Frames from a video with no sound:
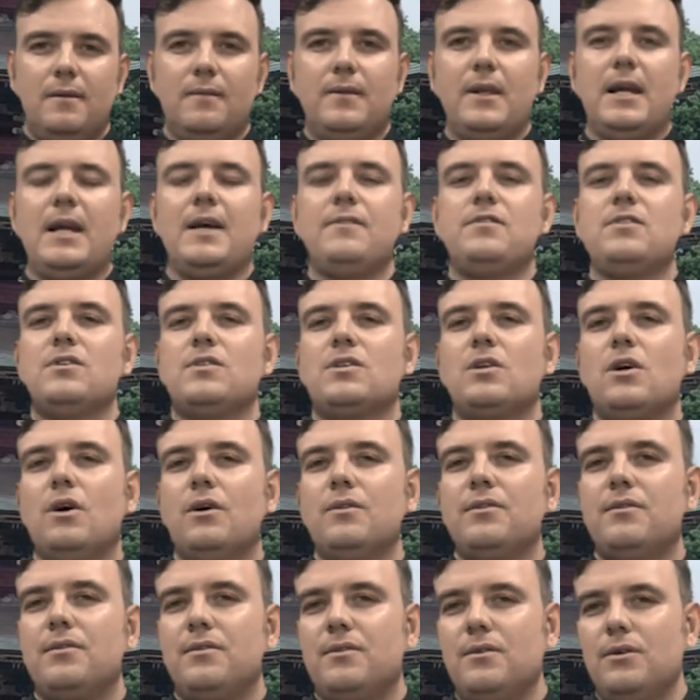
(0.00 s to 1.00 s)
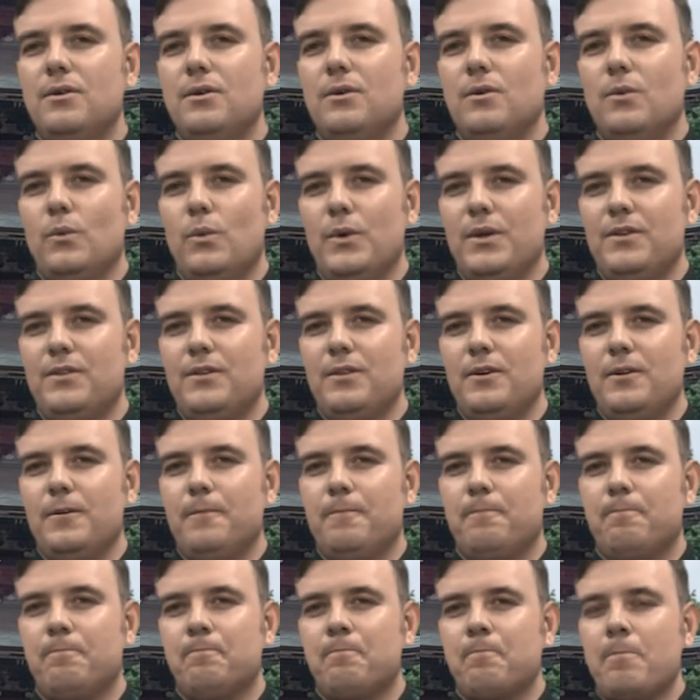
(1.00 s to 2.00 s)
that I've just gone through with
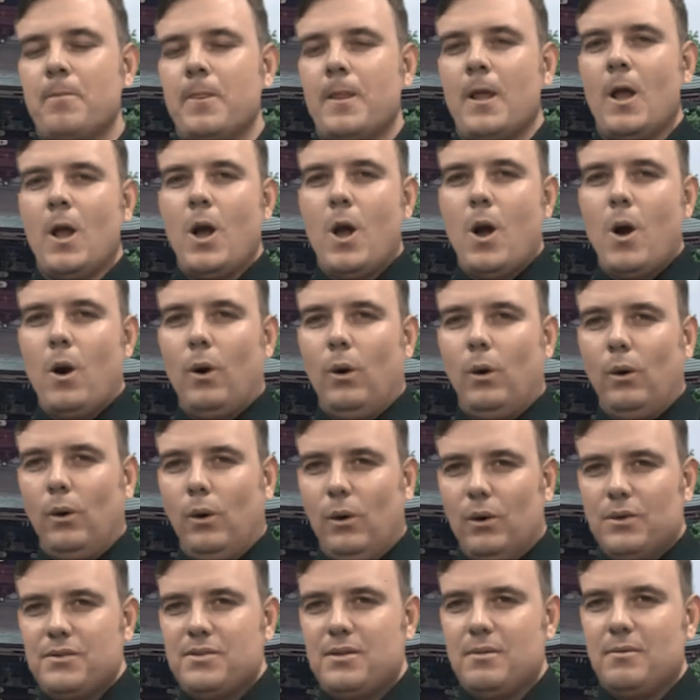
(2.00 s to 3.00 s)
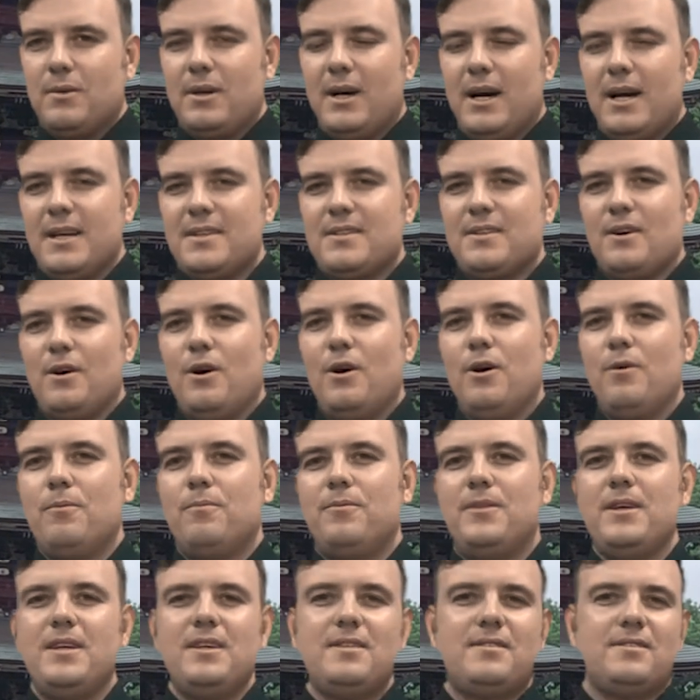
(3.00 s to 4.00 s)
you. Awesome, guys. I hope
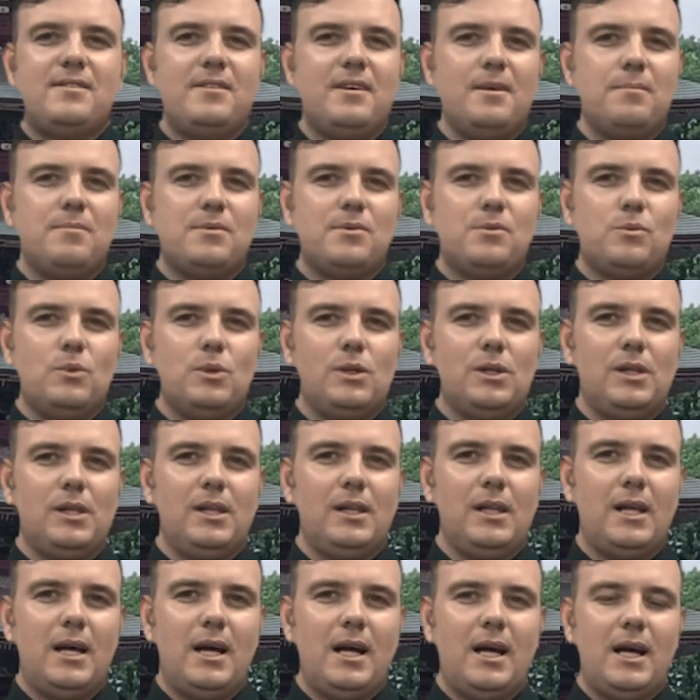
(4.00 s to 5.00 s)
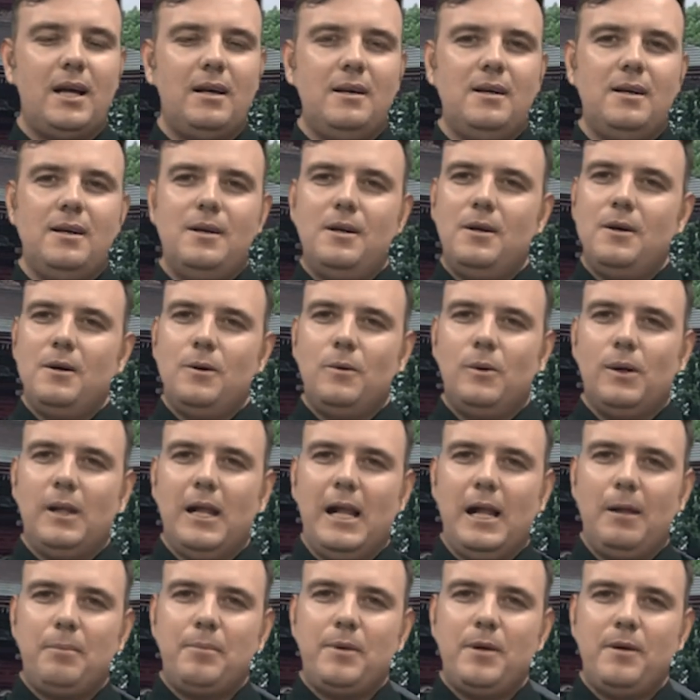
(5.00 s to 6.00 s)
these tips will
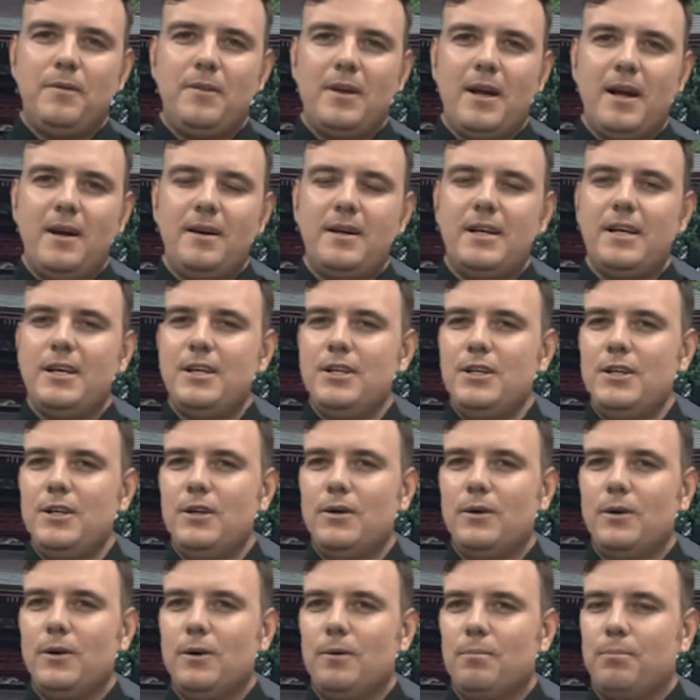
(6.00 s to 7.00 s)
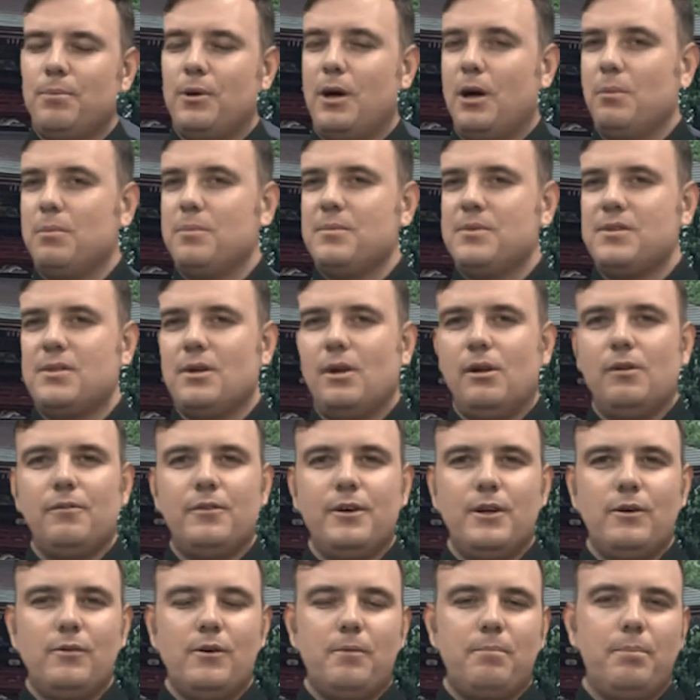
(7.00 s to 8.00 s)
help you there in your
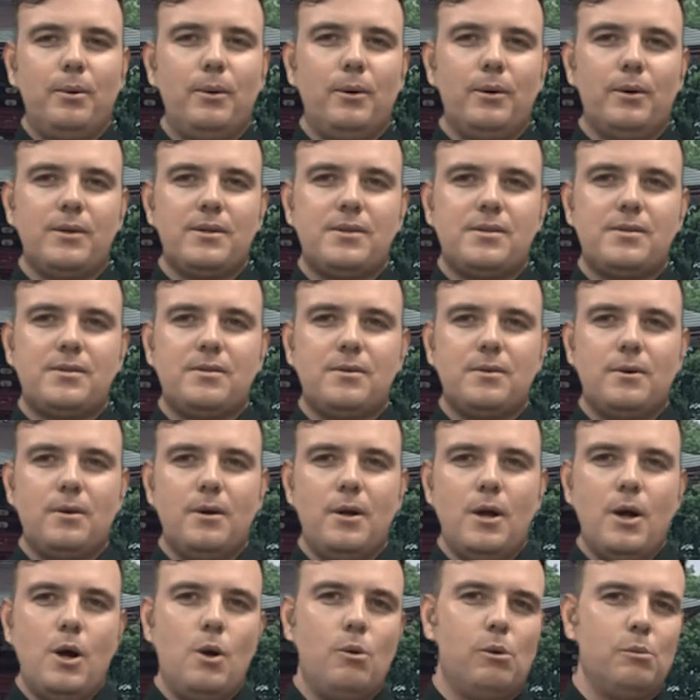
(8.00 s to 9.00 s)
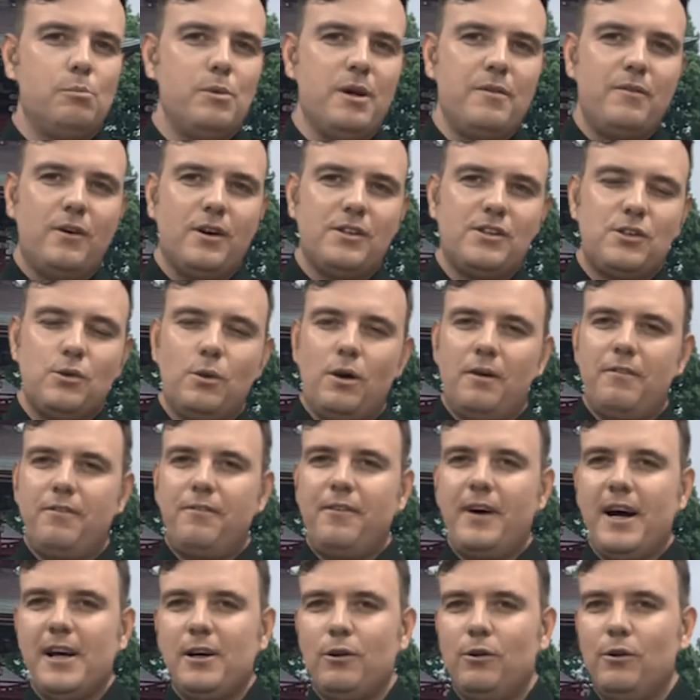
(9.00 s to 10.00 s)
problem-solving reports. We'll move on to our
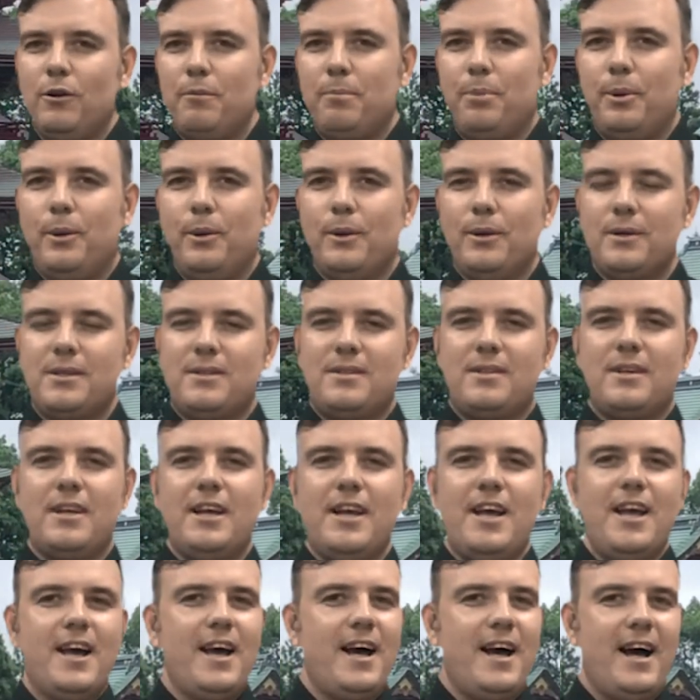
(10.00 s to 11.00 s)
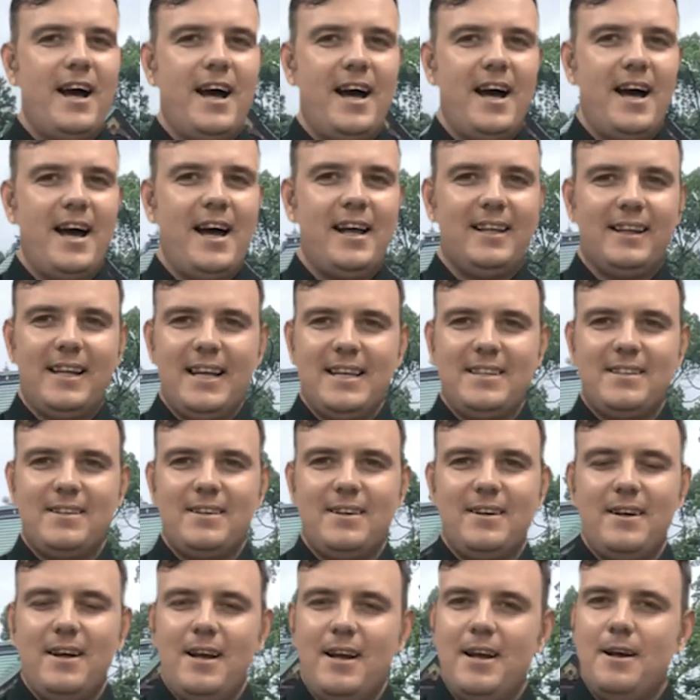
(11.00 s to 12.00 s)
final report
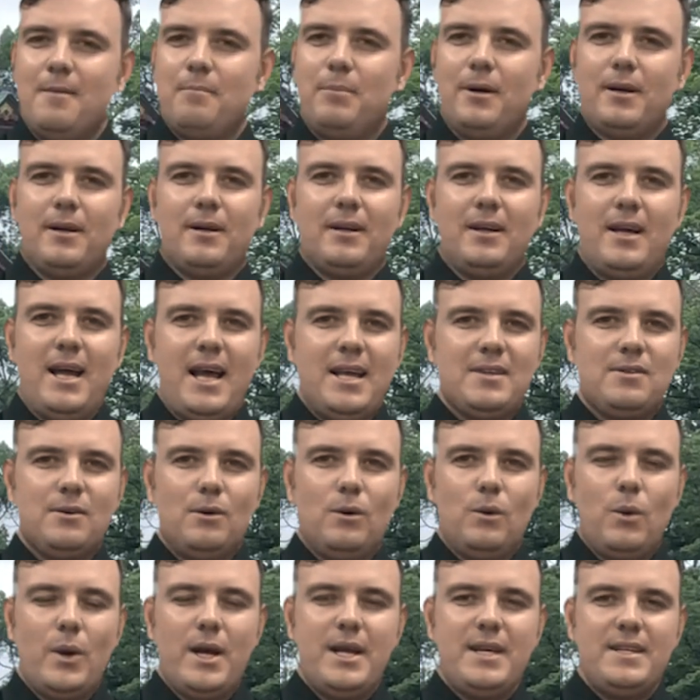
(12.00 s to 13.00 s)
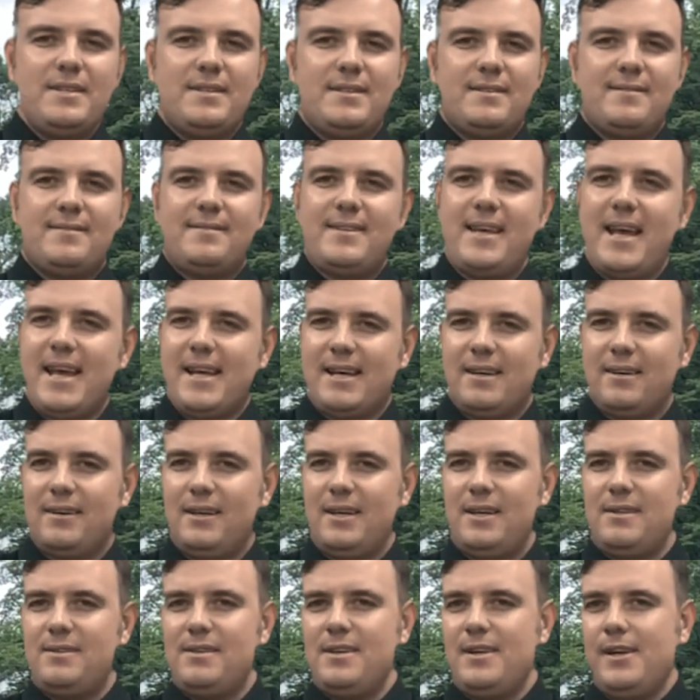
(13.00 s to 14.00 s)
later, but as always, take it
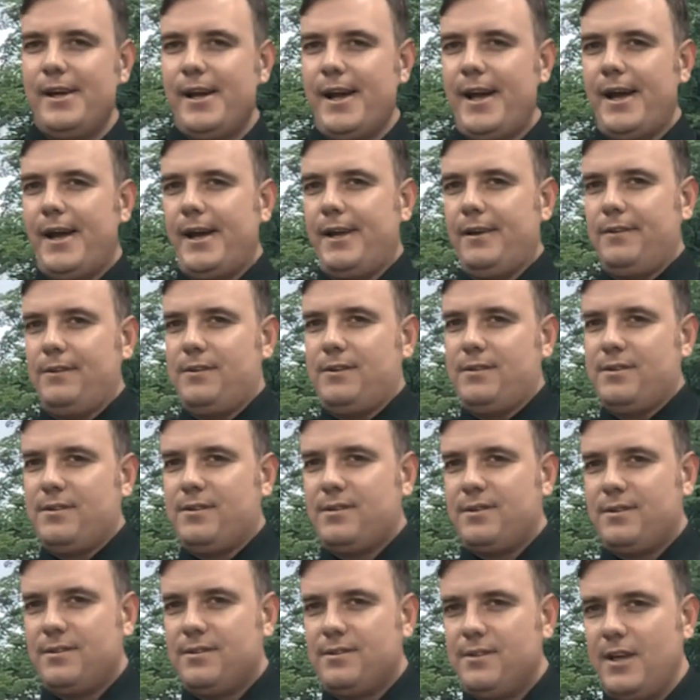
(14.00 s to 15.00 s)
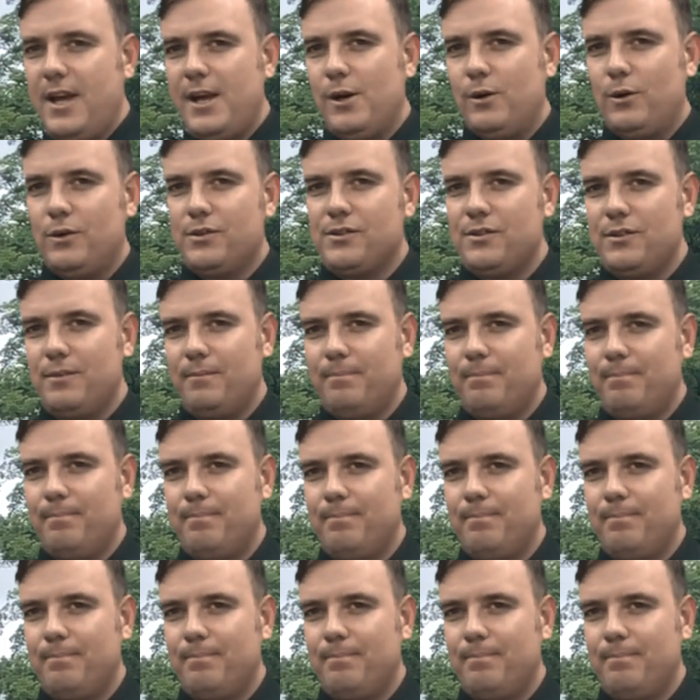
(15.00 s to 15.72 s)
easy and stay awesome.